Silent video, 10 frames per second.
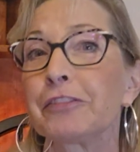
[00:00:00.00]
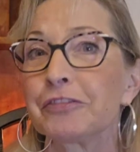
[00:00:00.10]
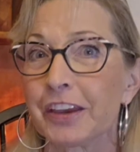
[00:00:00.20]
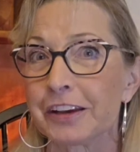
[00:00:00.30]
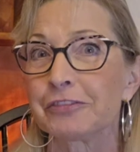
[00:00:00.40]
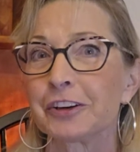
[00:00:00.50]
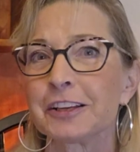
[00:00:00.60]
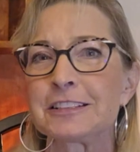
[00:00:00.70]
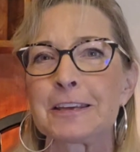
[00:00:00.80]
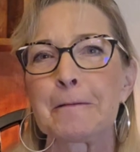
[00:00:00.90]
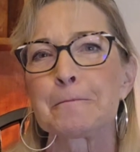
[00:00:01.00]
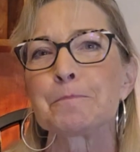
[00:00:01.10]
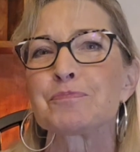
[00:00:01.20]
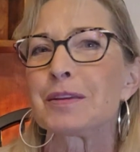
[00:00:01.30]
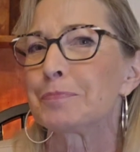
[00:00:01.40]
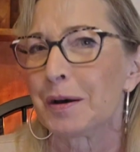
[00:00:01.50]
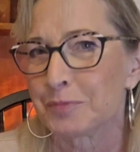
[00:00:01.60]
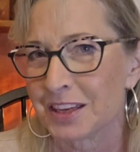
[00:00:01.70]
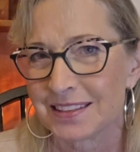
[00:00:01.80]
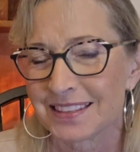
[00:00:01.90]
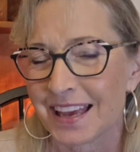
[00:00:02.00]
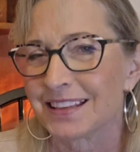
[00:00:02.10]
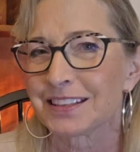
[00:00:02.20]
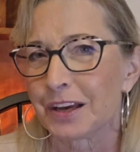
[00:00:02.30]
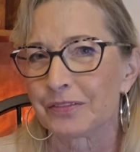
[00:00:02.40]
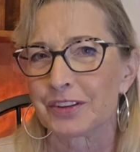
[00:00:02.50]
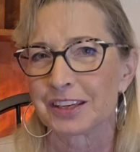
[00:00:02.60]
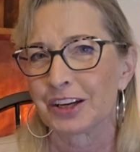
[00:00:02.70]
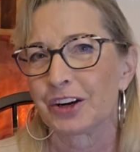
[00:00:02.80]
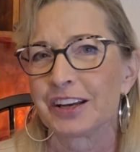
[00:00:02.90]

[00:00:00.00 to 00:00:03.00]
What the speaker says: favorite pumpkin scent of the year.